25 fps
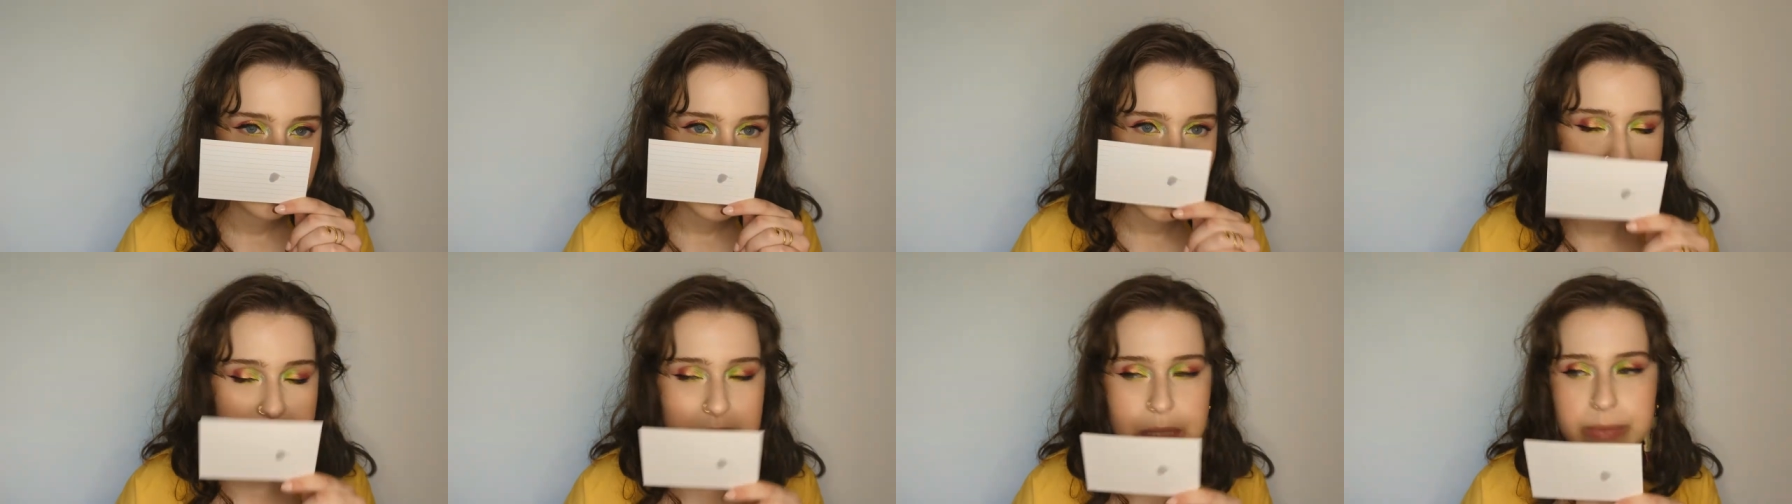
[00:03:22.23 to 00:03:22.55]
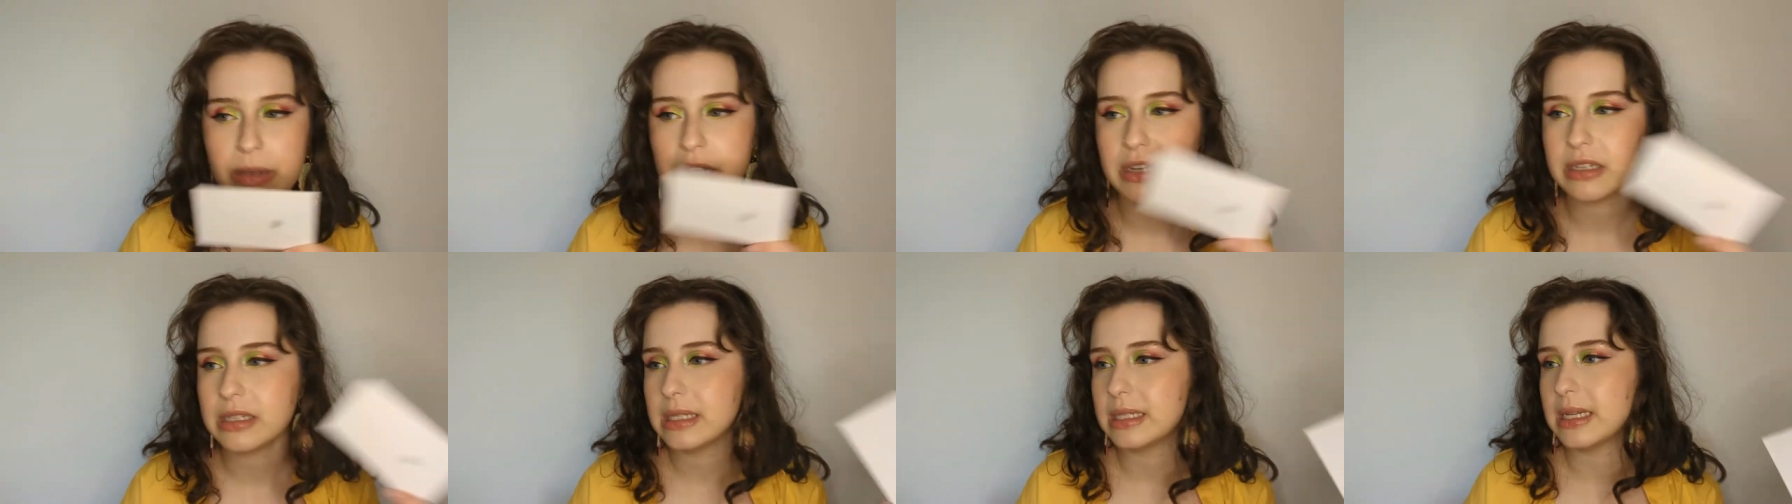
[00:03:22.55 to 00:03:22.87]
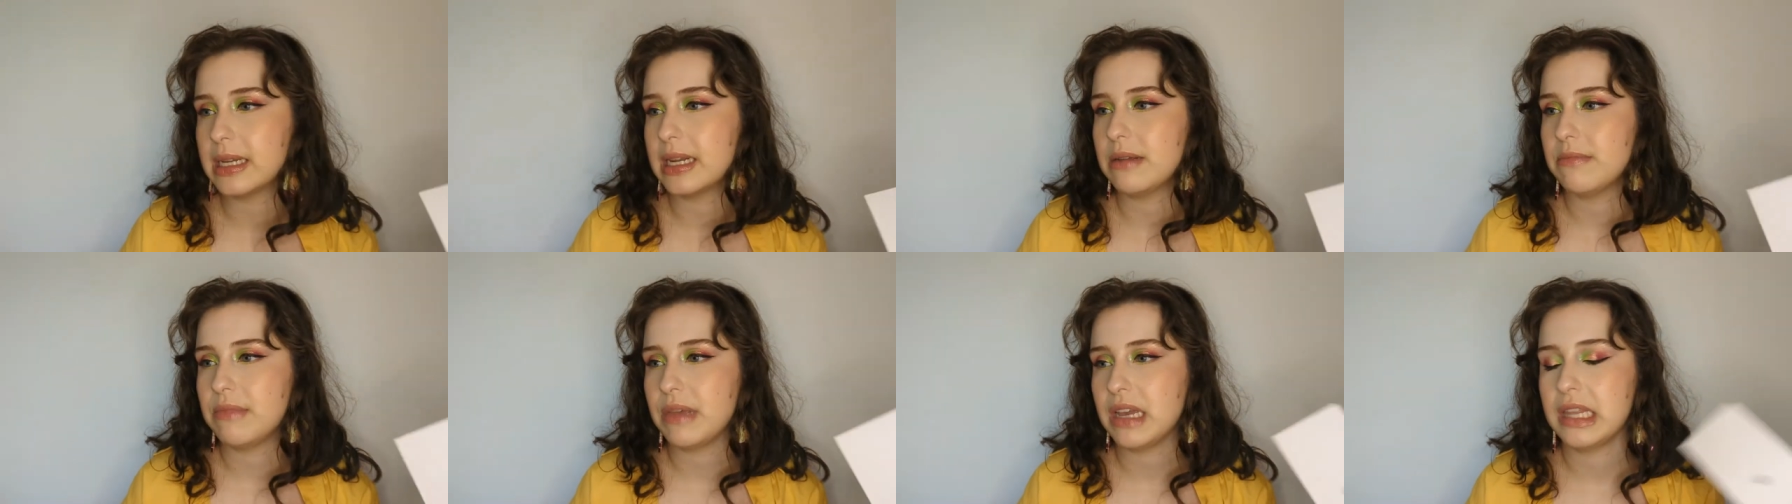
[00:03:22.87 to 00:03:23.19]
I smell
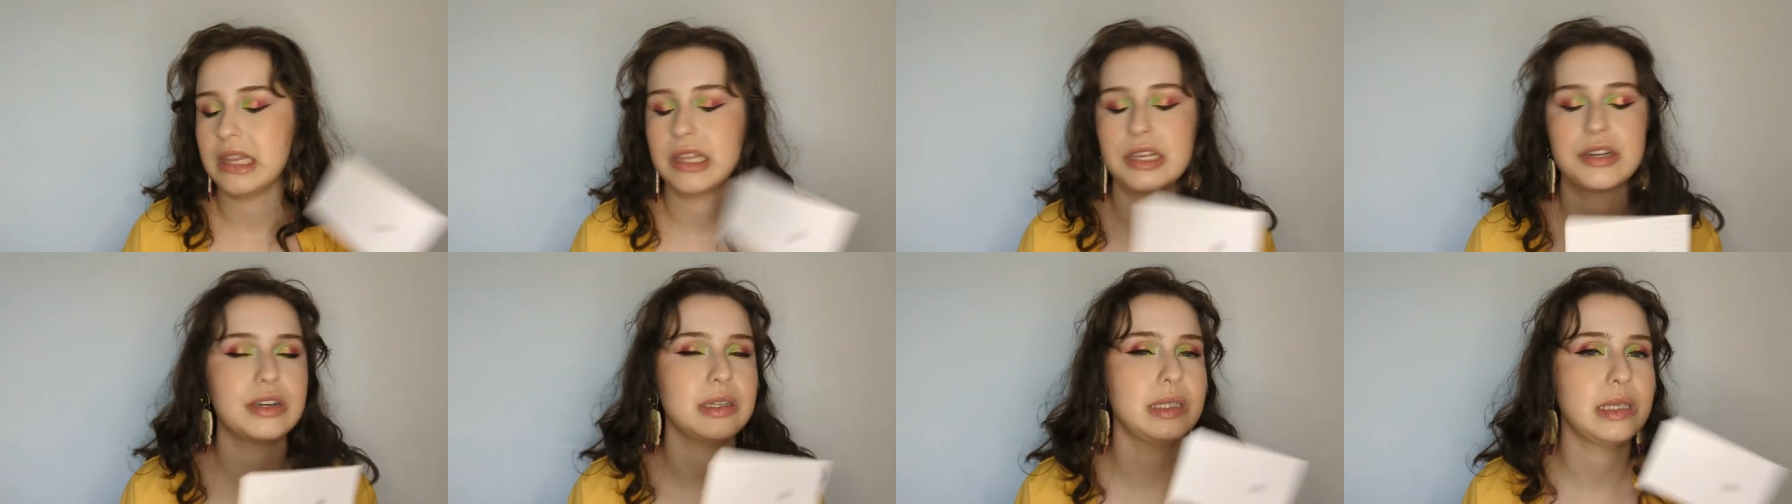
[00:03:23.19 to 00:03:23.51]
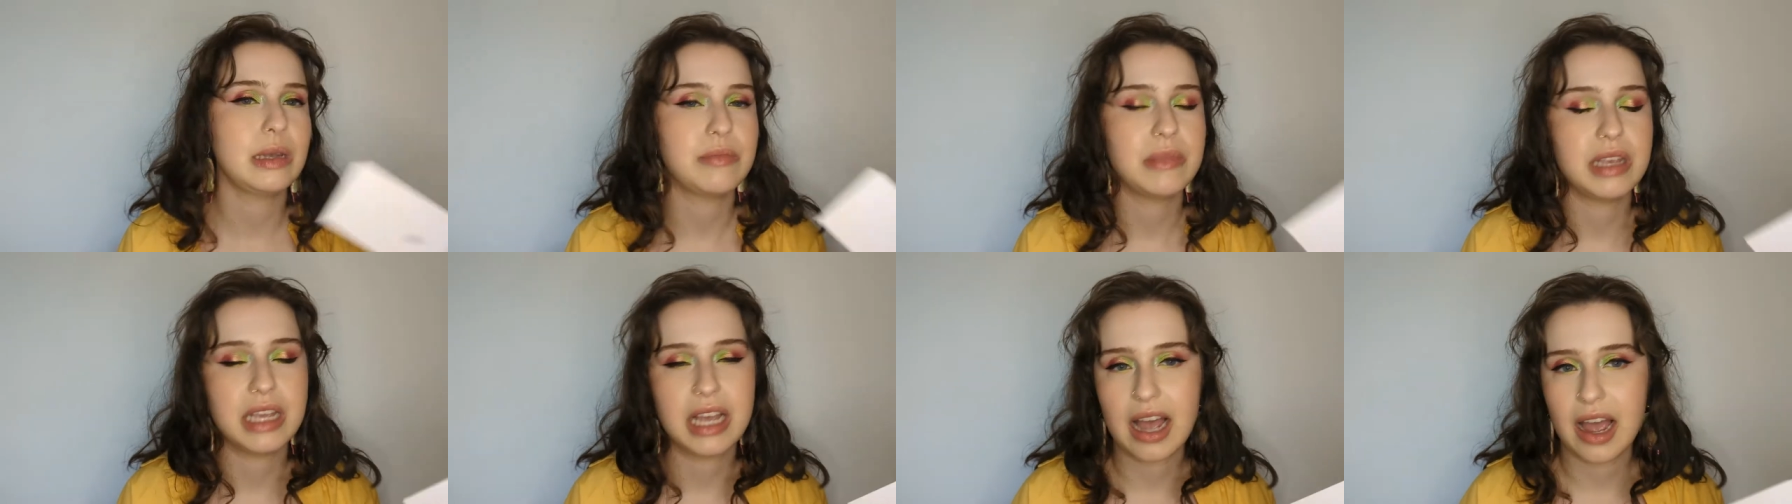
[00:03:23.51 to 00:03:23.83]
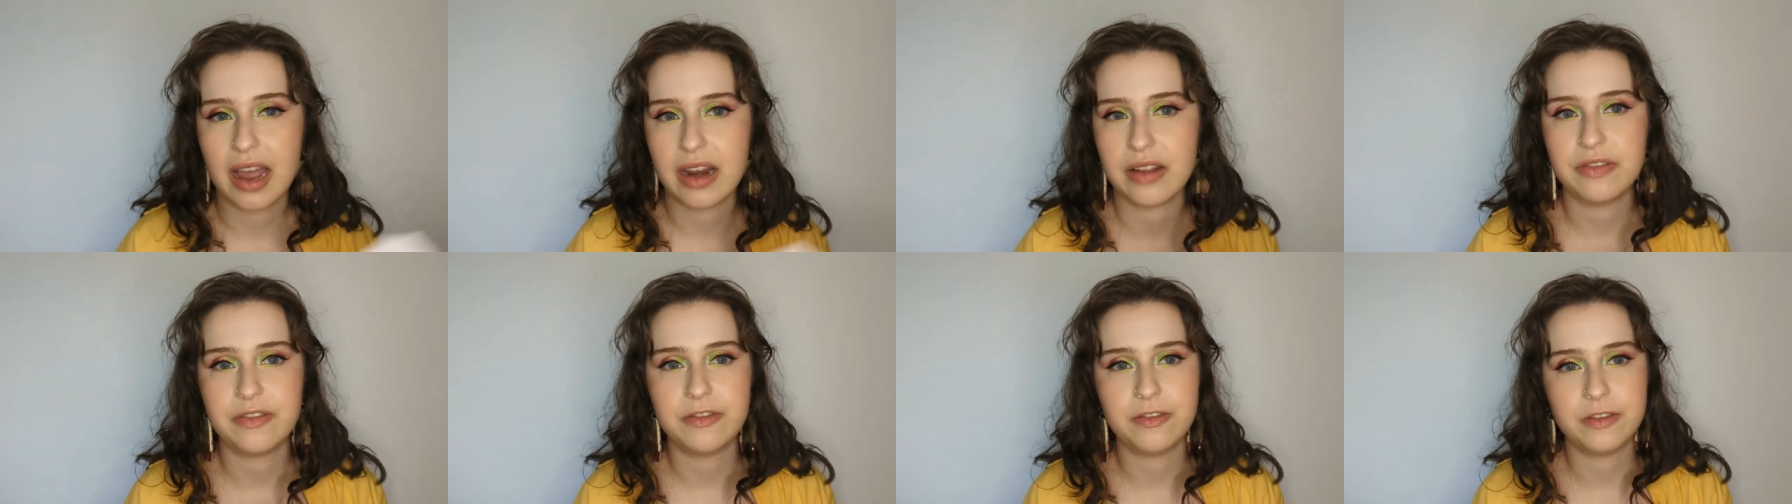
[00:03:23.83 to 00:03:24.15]
cinnamon. There is something
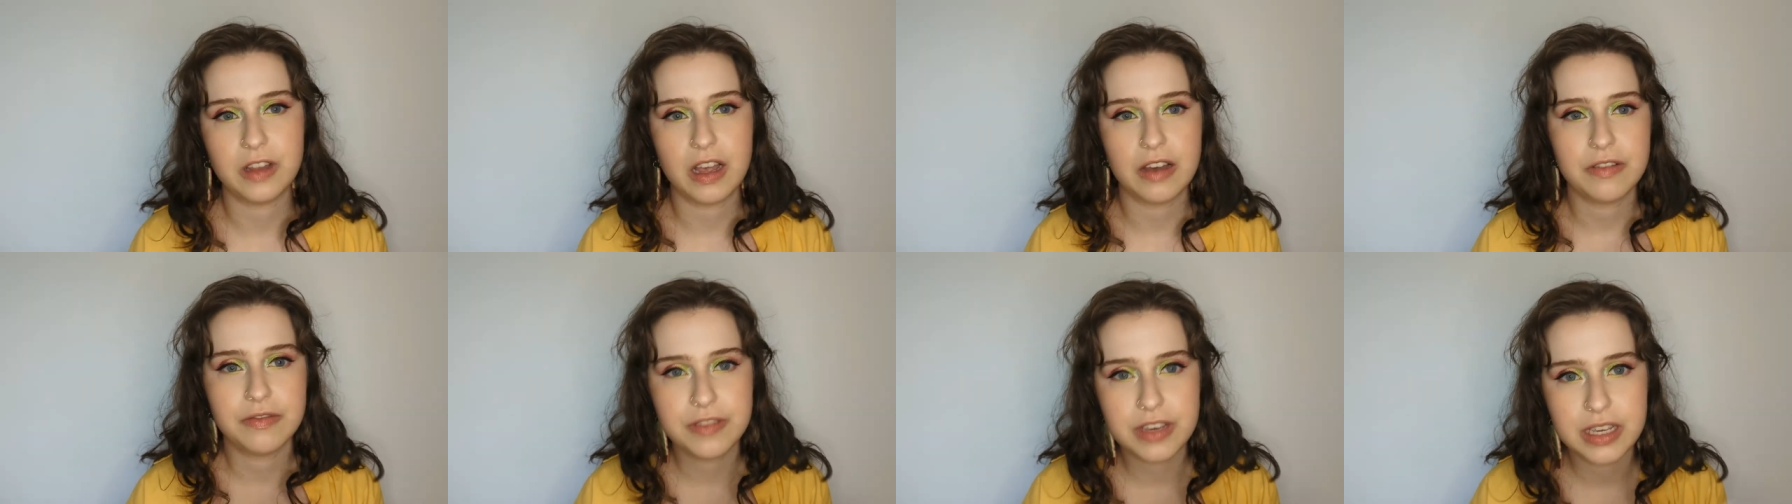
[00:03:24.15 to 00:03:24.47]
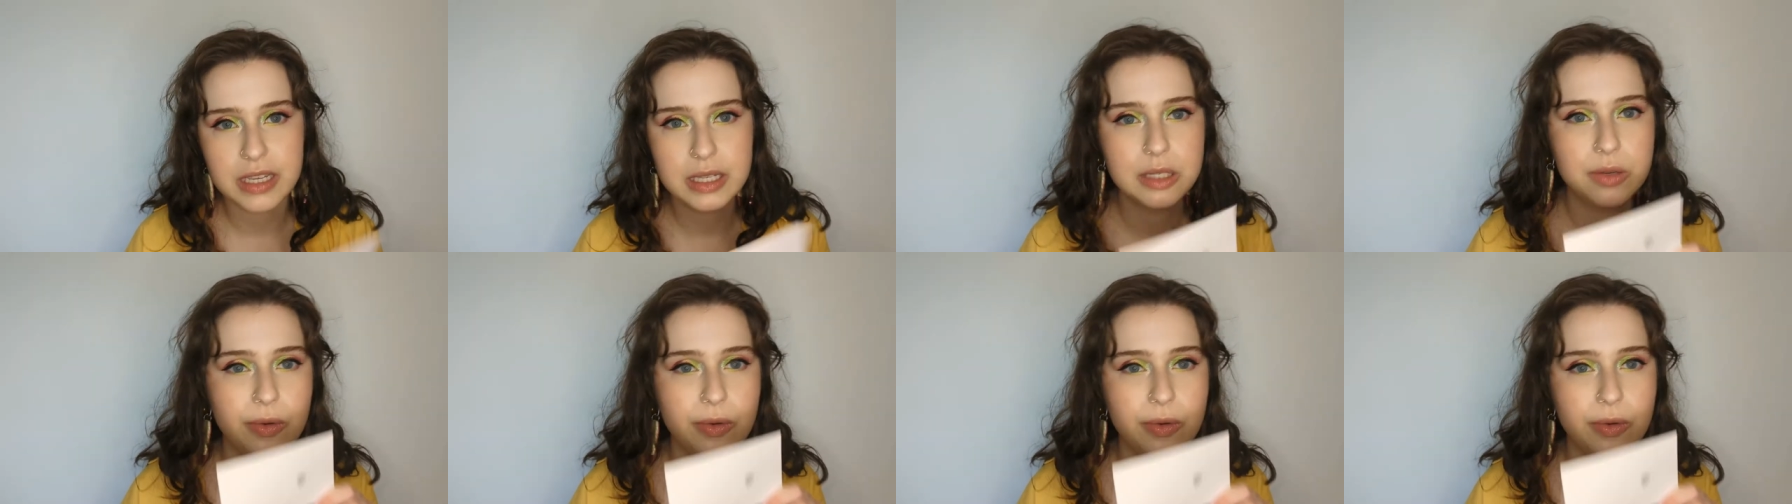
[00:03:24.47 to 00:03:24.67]
kind of fluffy,